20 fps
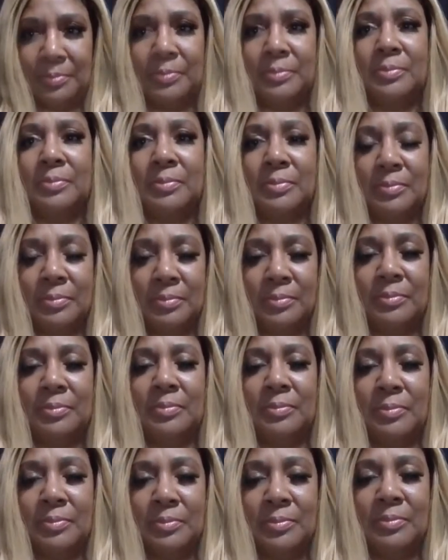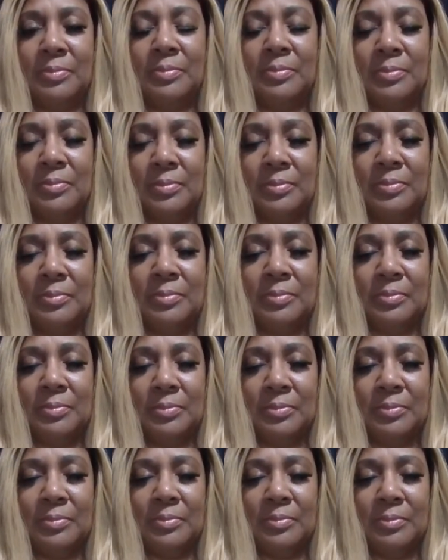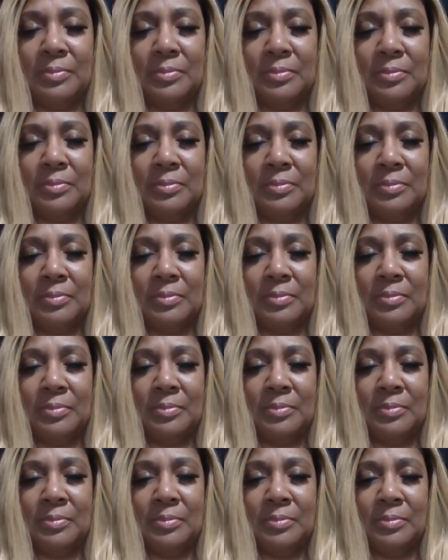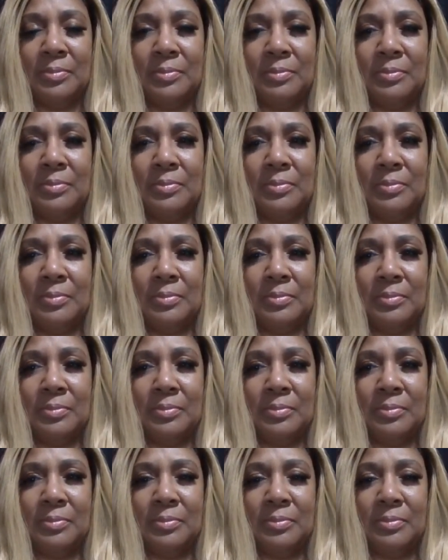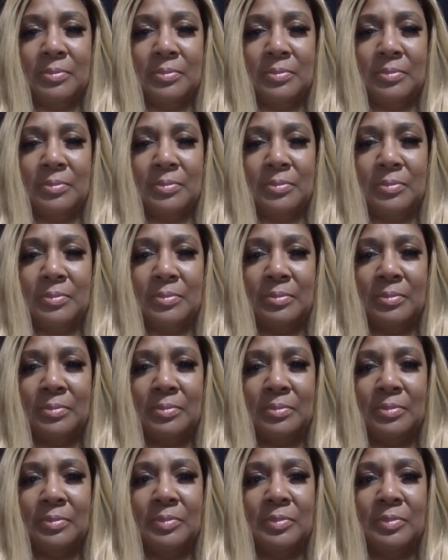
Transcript: This person isn't speaking.